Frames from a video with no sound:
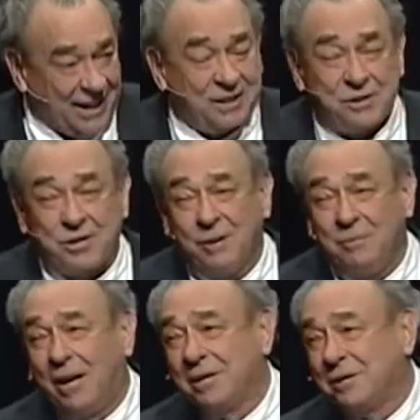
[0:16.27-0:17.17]
Thank you so
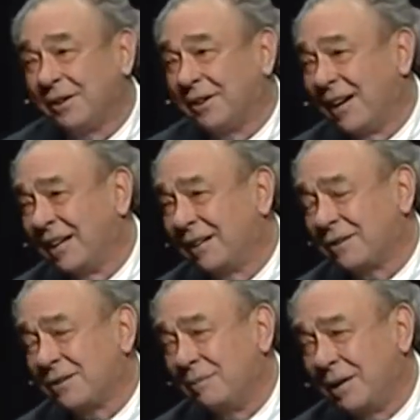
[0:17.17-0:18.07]
much, and thank
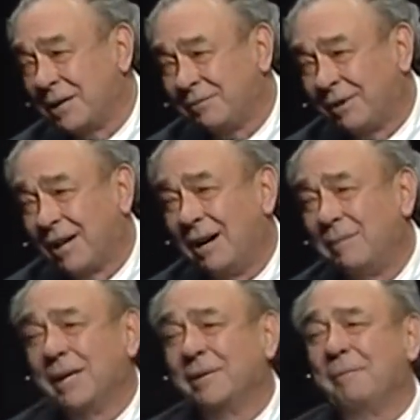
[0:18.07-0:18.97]
you so much for
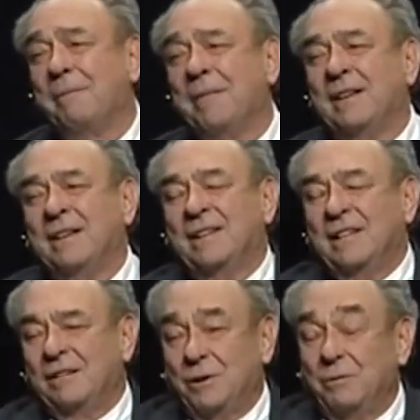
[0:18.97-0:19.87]
coming.
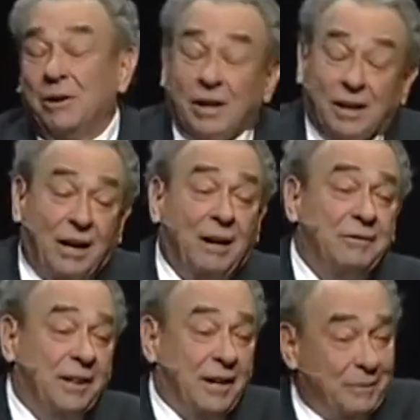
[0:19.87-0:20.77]
We really
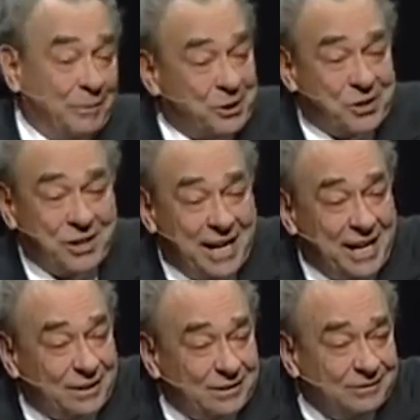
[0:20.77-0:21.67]
love to come to
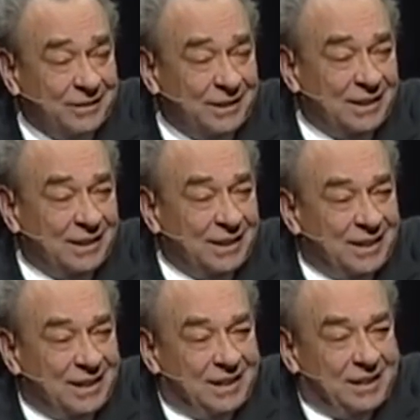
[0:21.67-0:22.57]
Seattle.
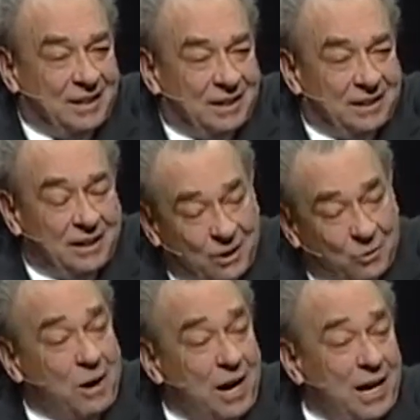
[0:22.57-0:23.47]
You
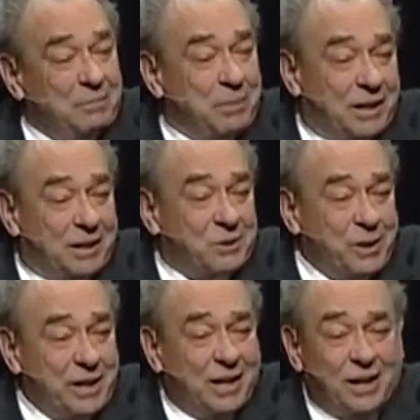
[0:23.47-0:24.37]
know why? Because
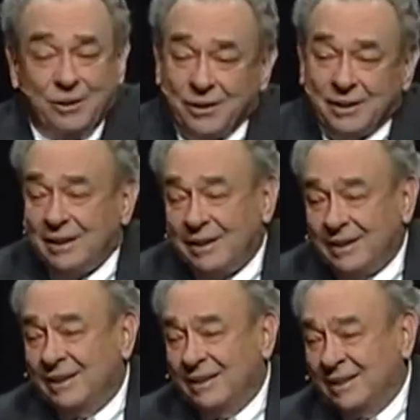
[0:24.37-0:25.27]
we know that
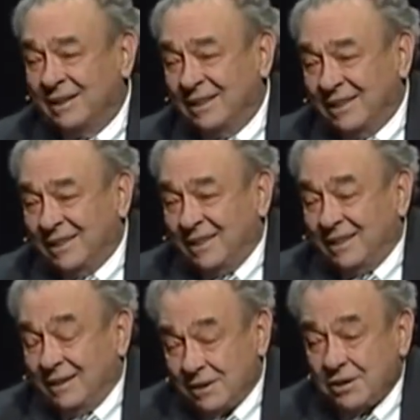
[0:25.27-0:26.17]

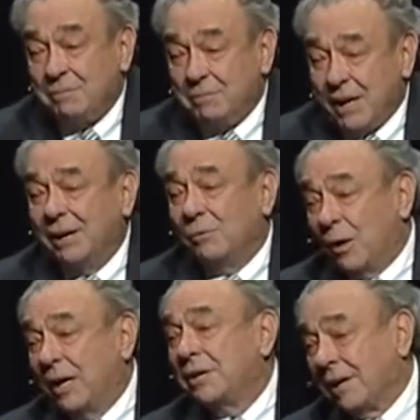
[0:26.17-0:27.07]
this is a barren
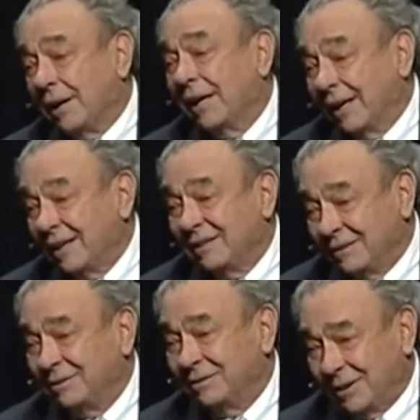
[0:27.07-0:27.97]
wasteland
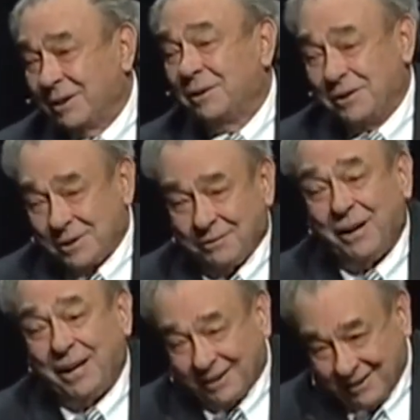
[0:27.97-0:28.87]
for the Christian
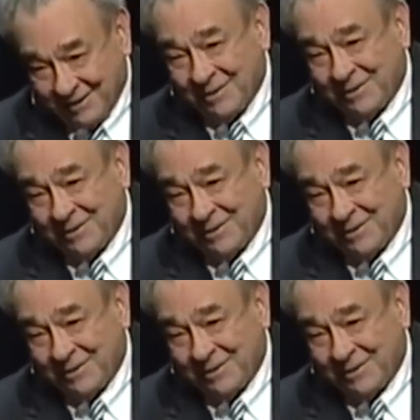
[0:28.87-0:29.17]
faith.